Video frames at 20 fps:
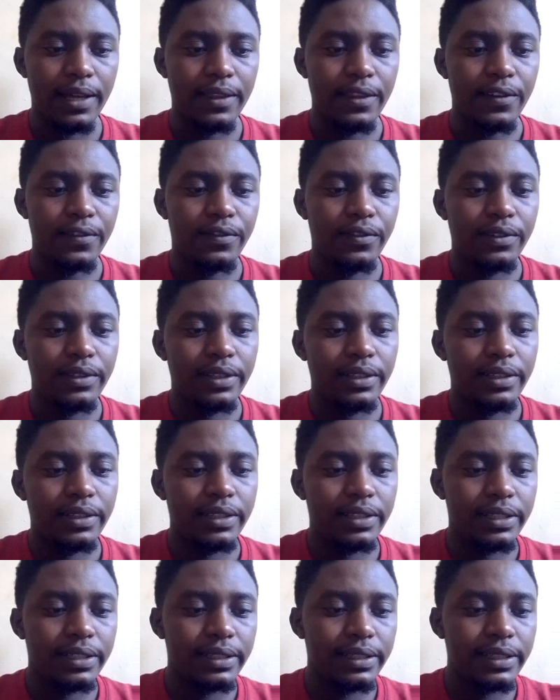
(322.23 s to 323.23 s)

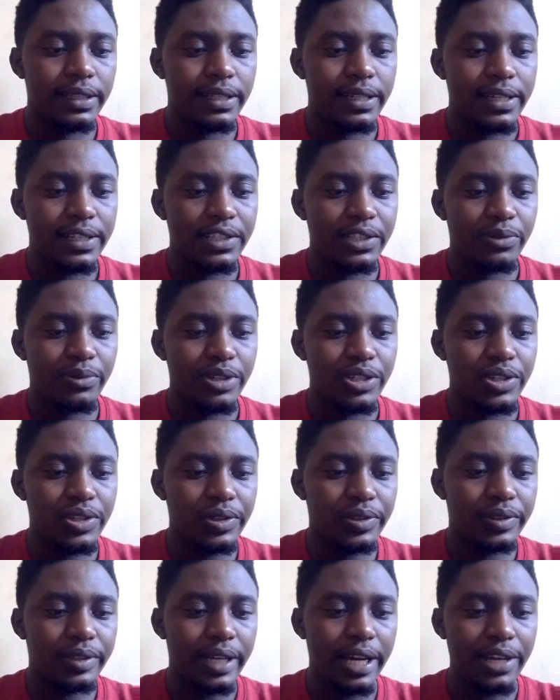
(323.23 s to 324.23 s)
The next
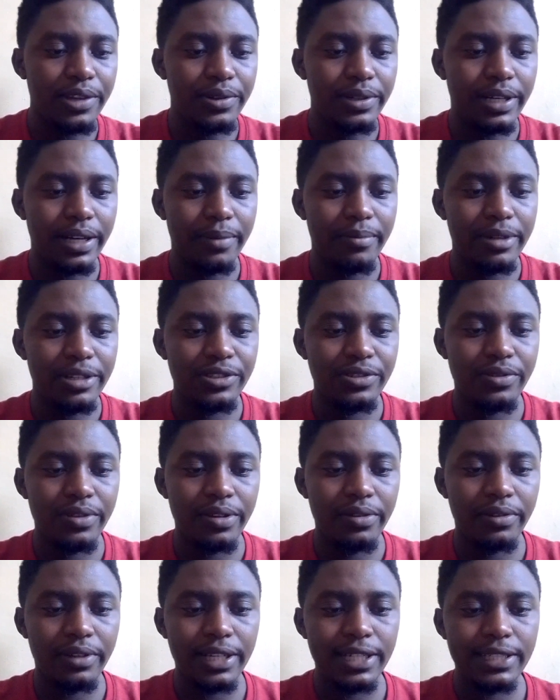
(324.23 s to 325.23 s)
question, are you coming to the
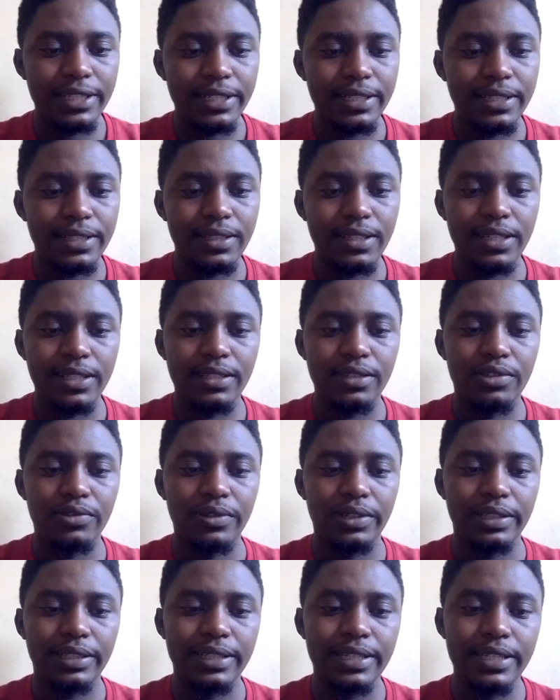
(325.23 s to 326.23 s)
United States to
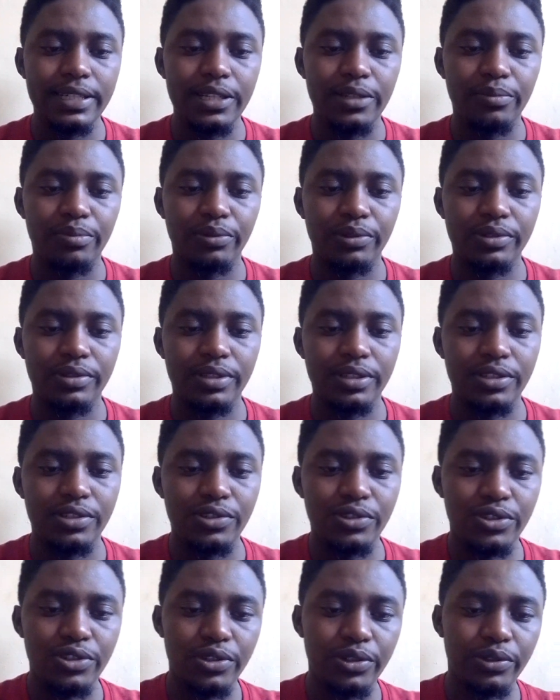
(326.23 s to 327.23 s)
engage in
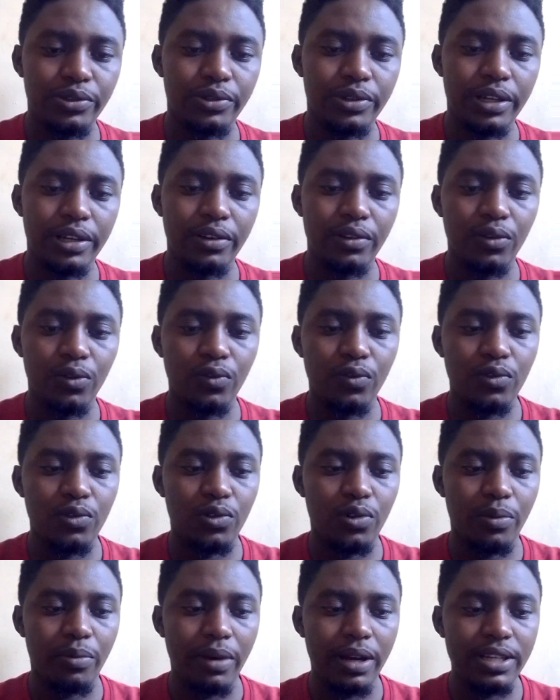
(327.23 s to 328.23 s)
prostitution or unlawful
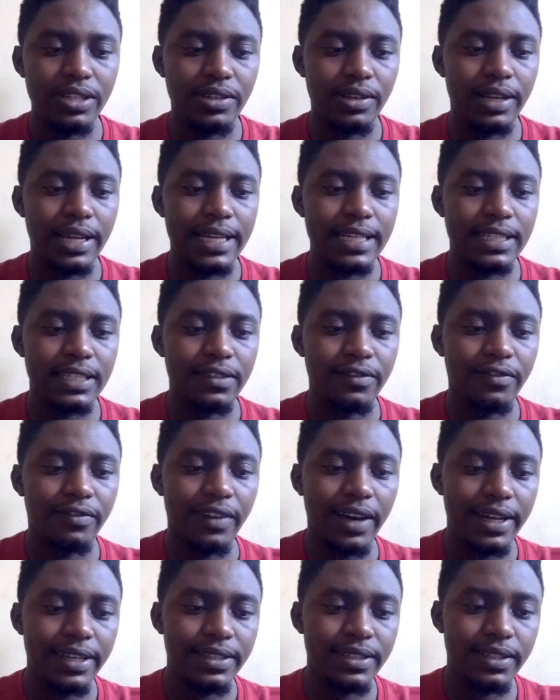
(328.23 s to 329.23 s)
commercialized
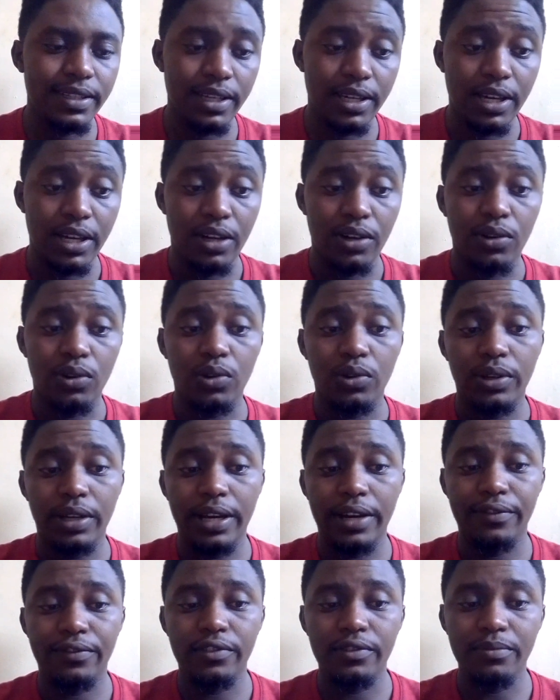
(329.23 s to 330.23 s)
vice, or
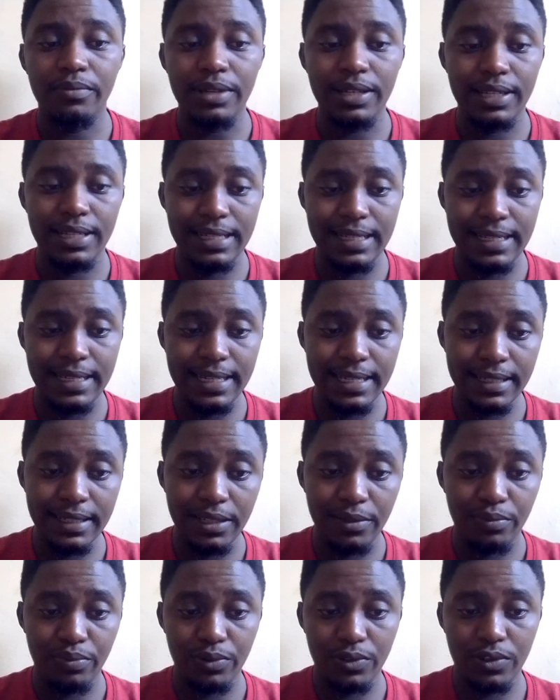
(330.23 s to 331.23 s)
have you been engaged
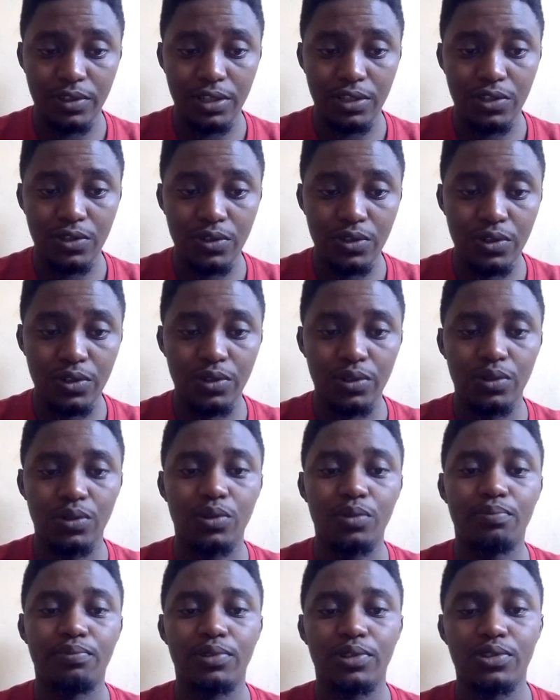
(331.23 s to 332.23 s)
in prostitution
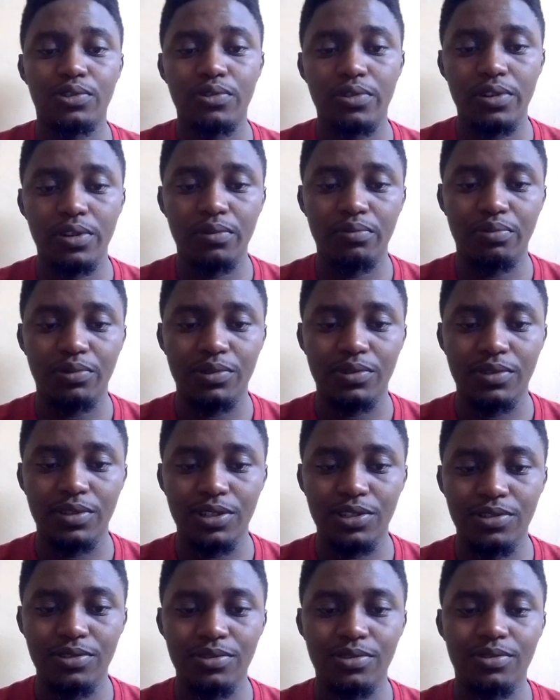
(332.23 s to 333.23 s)
or procuring
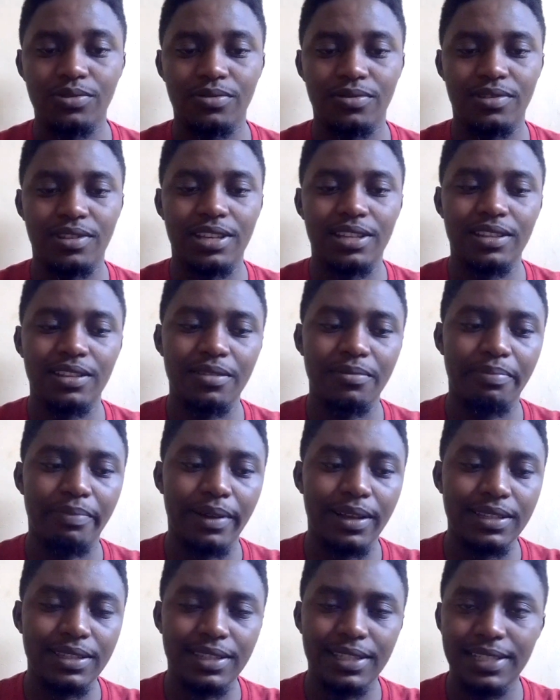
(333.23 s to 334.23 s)
prostitutes within the
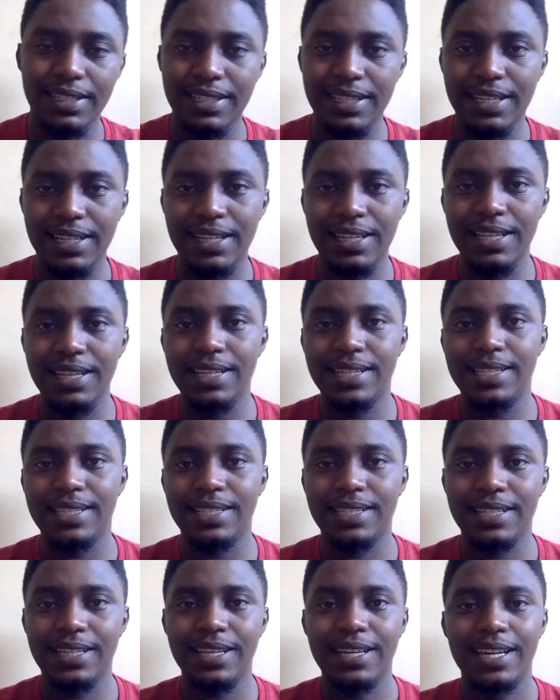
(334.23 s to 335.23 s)
past 10
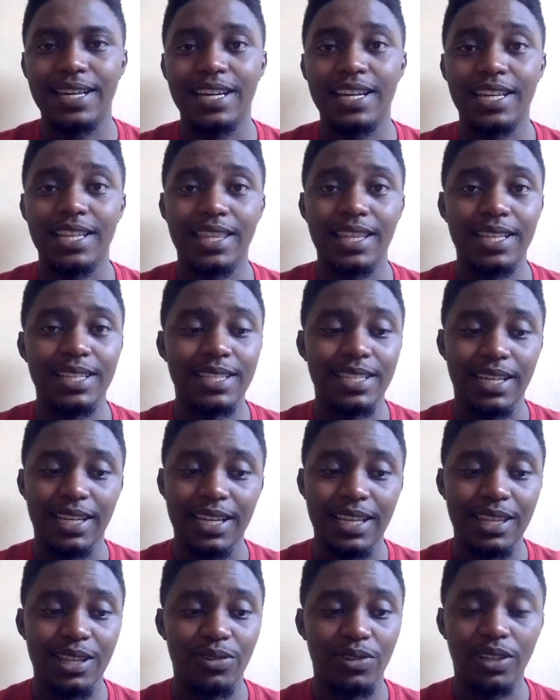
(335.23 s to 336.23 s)
years? That's
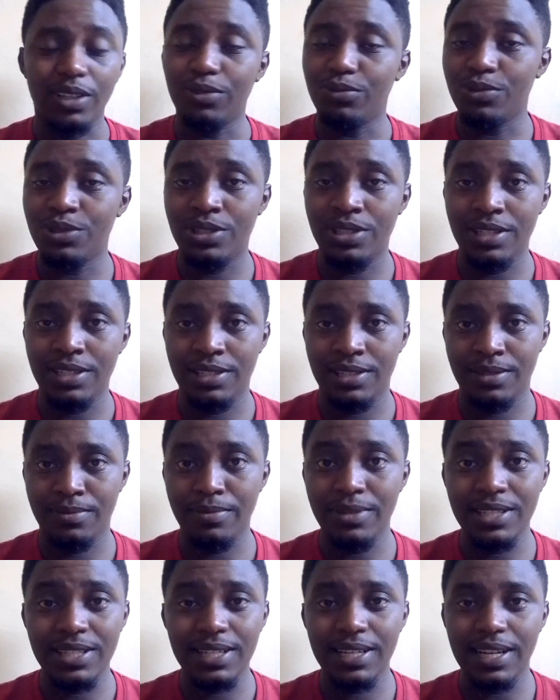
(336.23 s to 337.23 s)
another one, which is
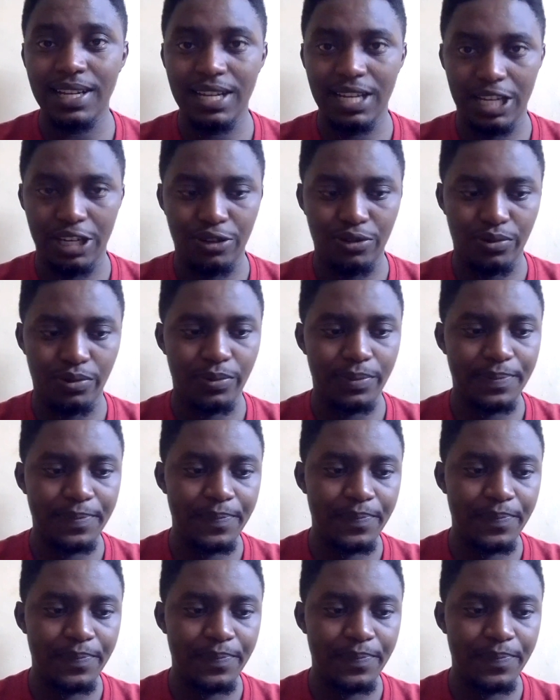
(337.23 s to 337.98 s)
basically a no.